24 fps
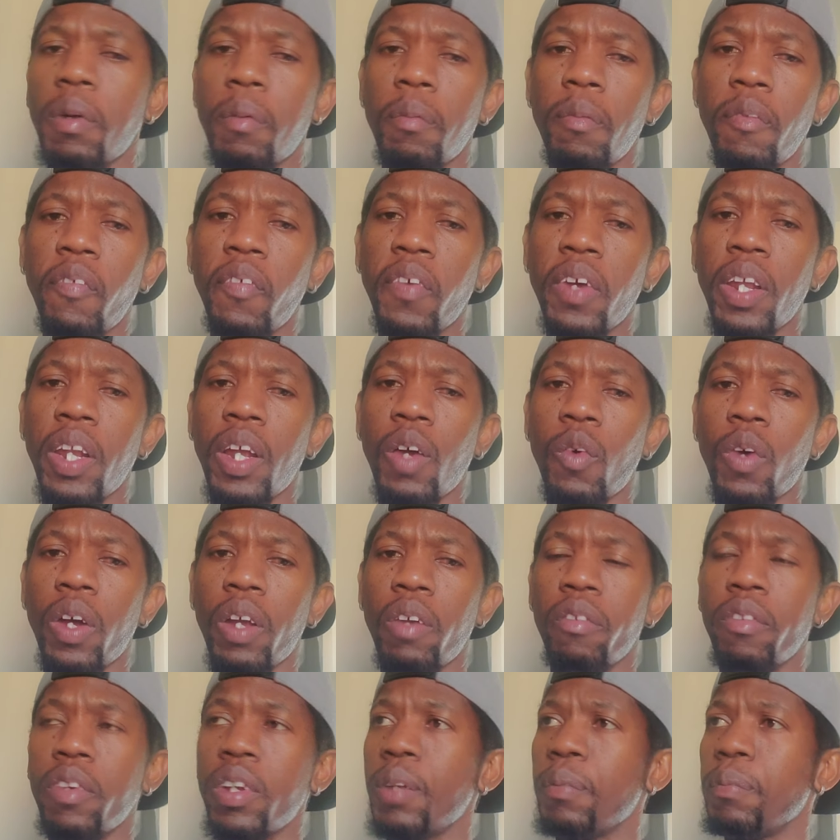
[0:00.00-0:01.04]
let me find out
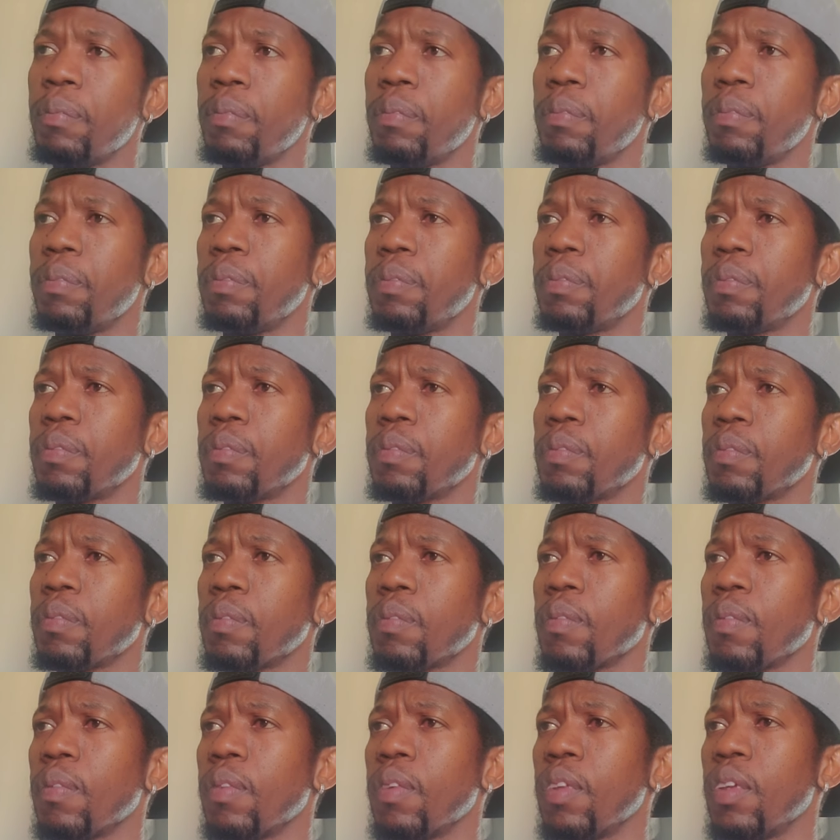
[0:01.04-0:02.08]
one rhythm.
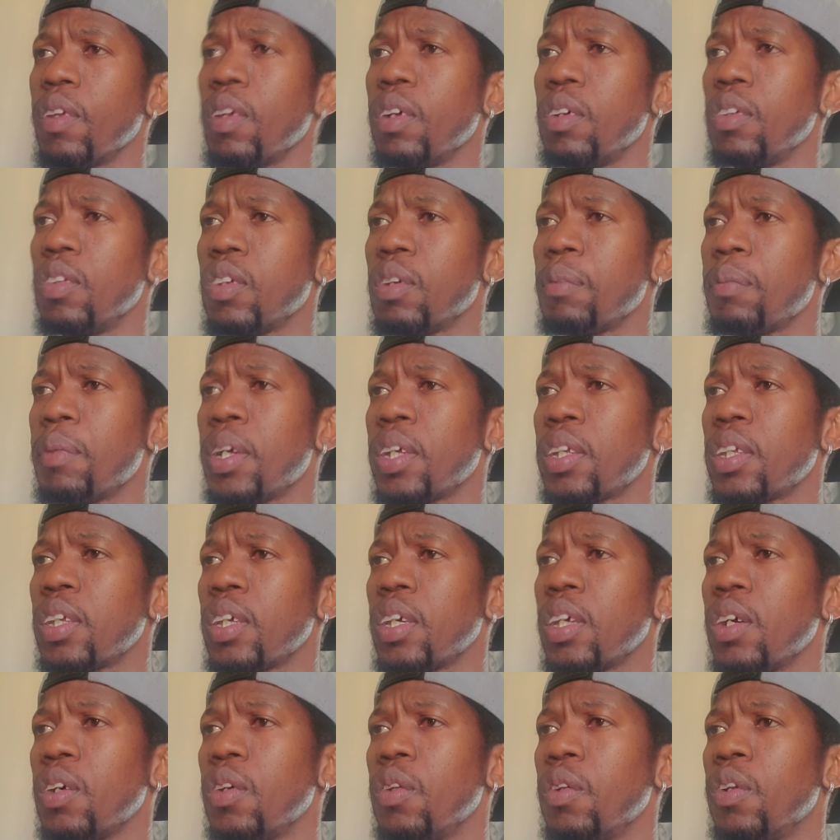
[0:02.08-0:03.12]
You see me I
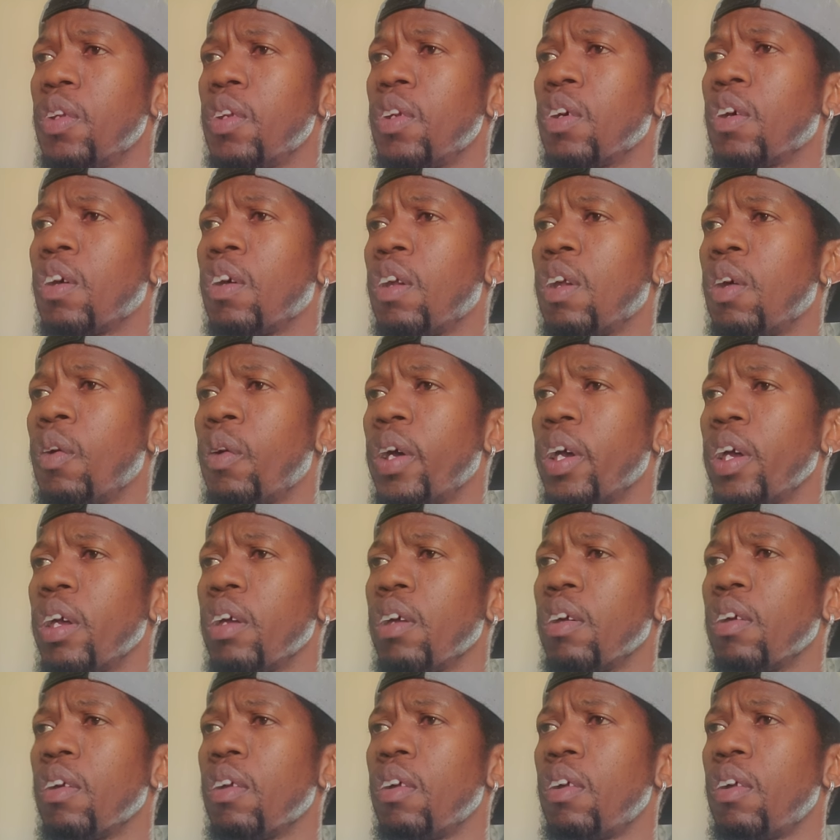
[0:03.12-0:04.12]
say? You no go nowhere.